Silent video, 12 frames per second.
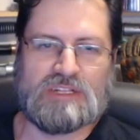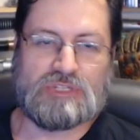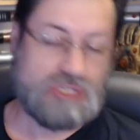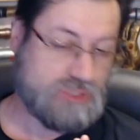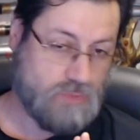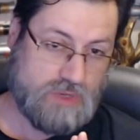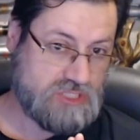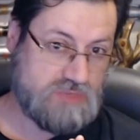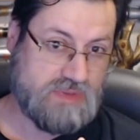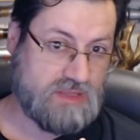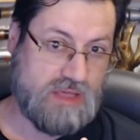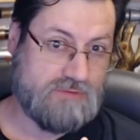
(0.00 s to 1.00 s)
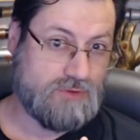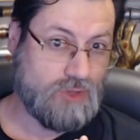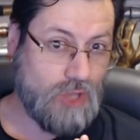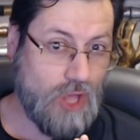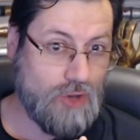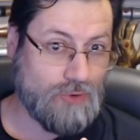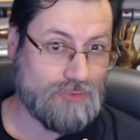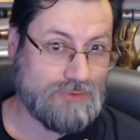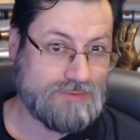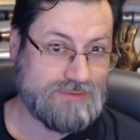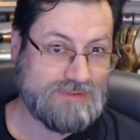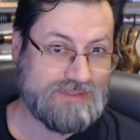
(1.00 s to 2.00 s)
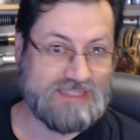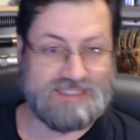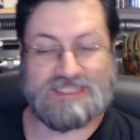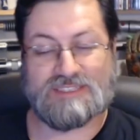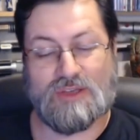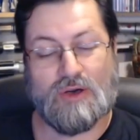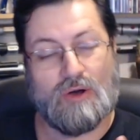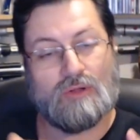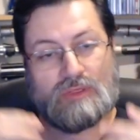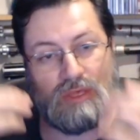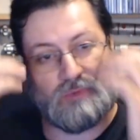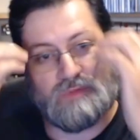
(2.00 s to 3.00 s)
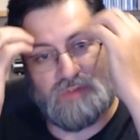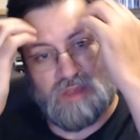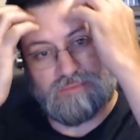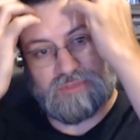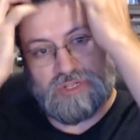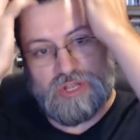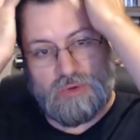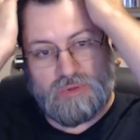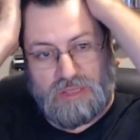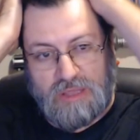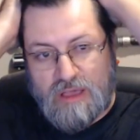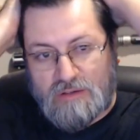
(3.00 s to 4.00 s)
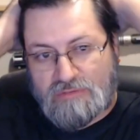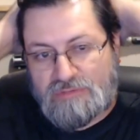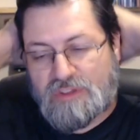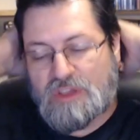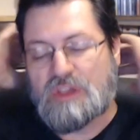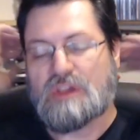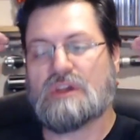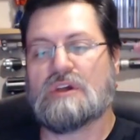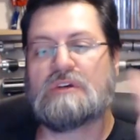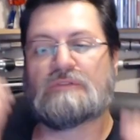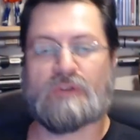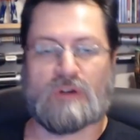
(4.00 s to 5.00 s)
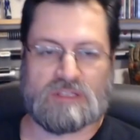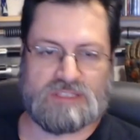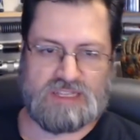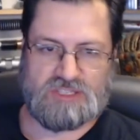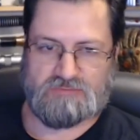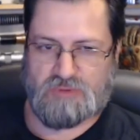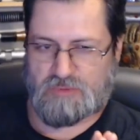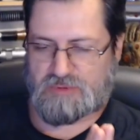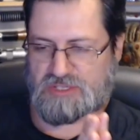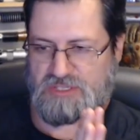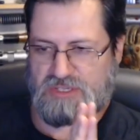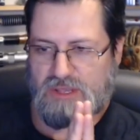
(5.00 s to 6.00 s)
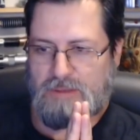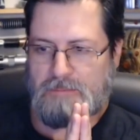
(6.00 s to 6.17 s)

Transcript: Just wants to be left alone. This is the Hulk that we've come to know and love for all intents and purposes.